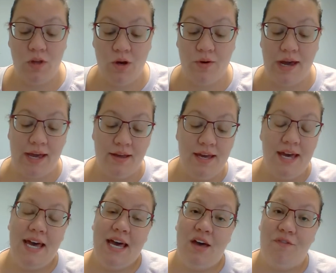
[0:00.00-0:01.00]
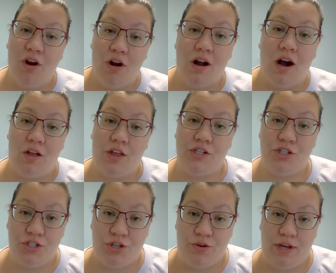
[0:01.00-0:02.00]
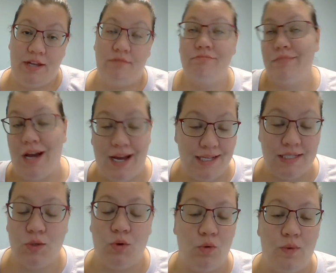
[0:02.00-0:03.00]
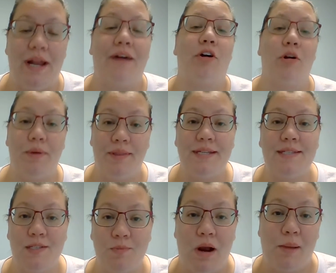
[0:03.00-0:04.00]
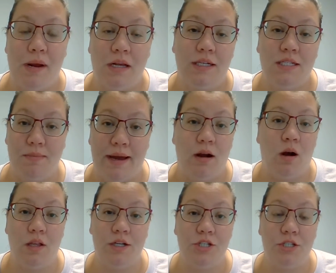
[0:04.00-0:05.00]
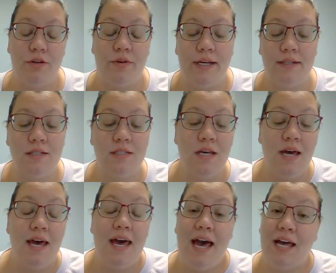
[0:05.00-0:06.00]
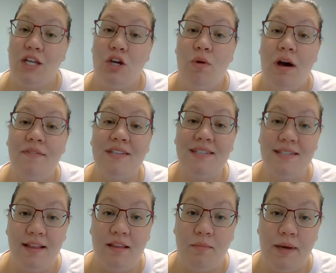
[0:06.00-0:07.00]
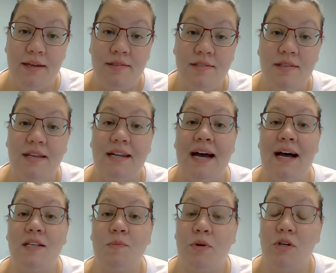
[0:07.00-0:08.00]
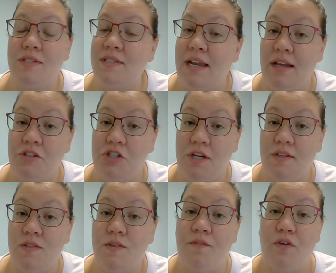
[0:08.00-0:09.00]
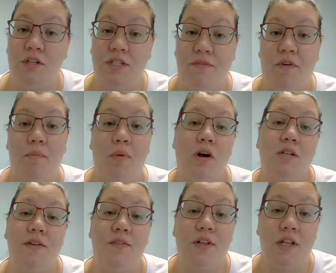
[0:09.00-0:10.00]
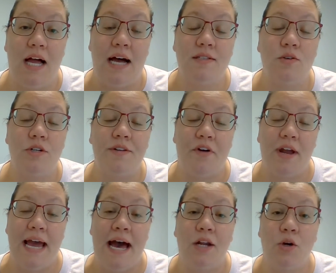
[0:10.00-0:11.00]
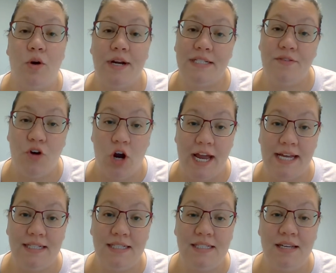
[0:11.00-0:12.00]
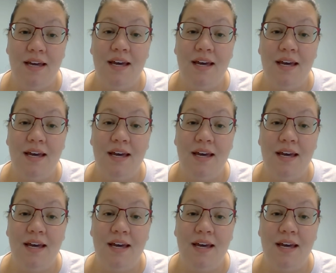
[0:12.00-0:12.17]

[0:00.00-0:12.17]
Okay, if you're a college student, high school, whatever, but this is primarily to my college students, and you have a syllabus that has percentages for different parts of the class or different categories of grades,